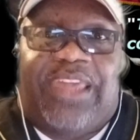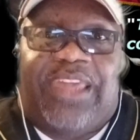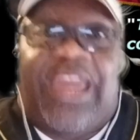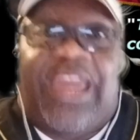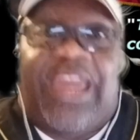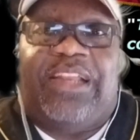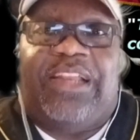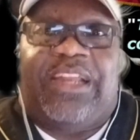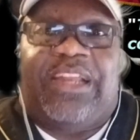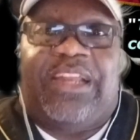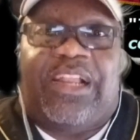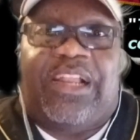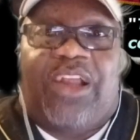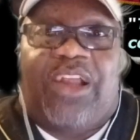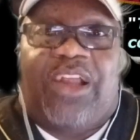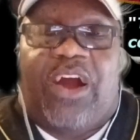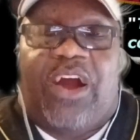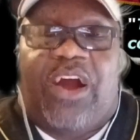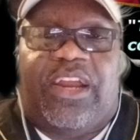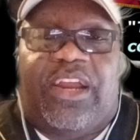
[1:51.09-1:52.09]
Caitlin
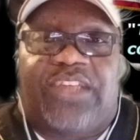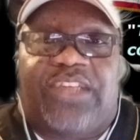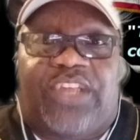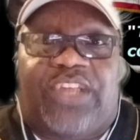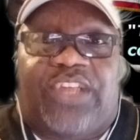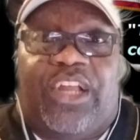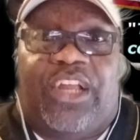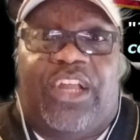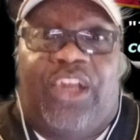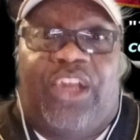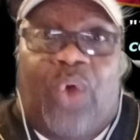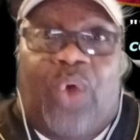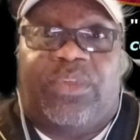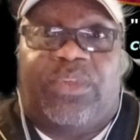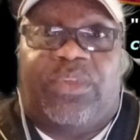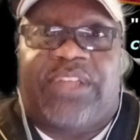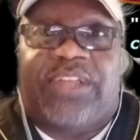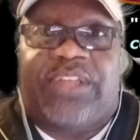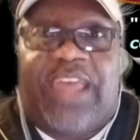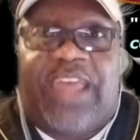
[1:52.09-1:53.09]
Clark as the
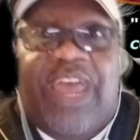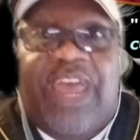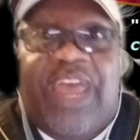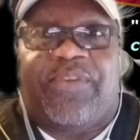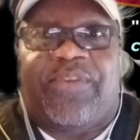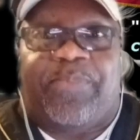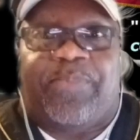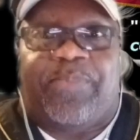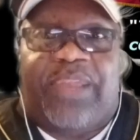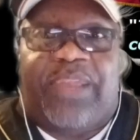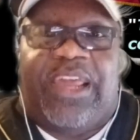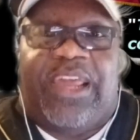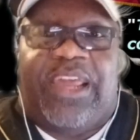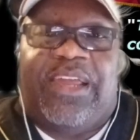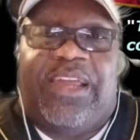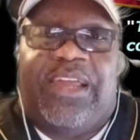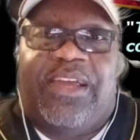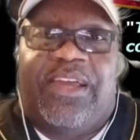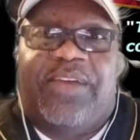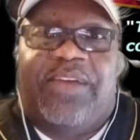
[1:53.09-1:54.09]
GOAT to ever
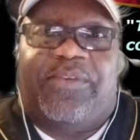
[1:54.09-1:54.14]
play